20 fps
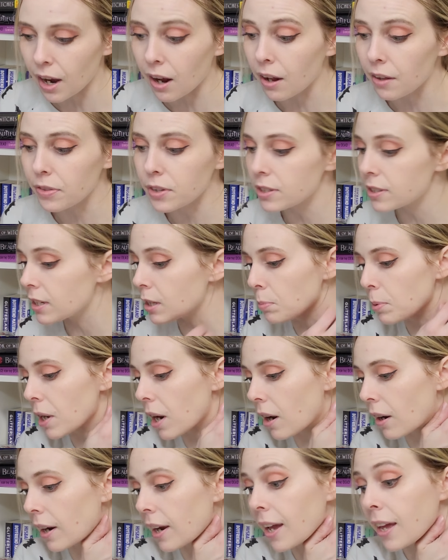on this
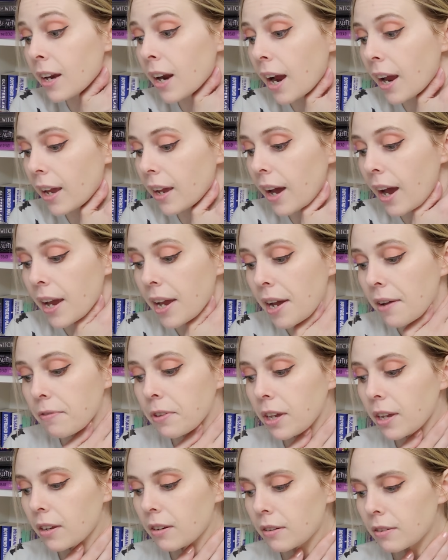TBR and I
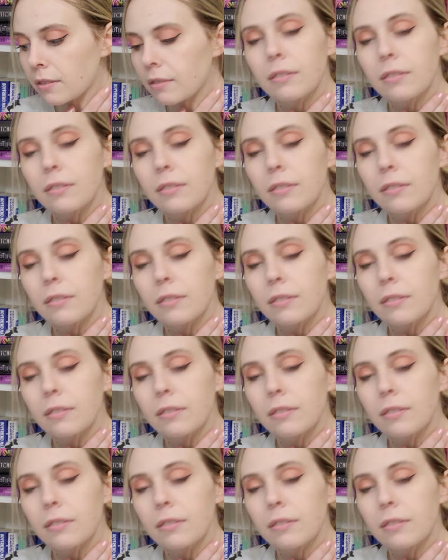haven't